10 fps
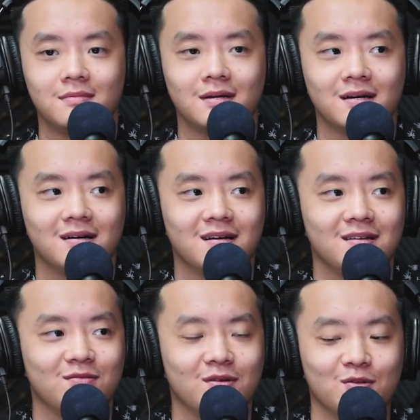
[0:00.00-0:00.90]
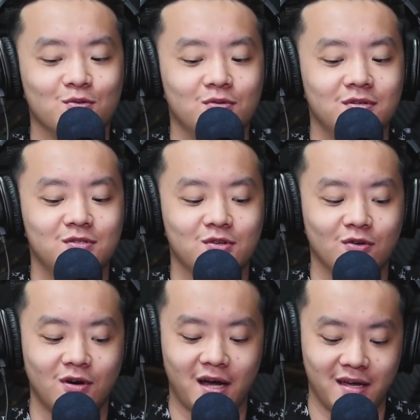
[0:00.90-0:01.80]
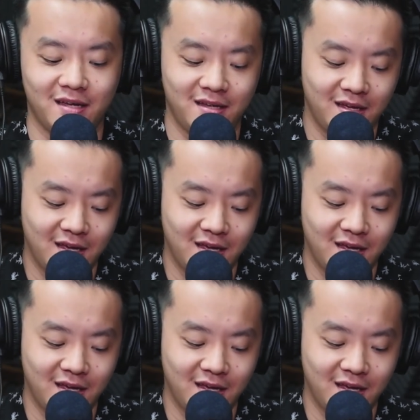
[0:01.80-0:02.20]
Yeah, I don't want to do. So I...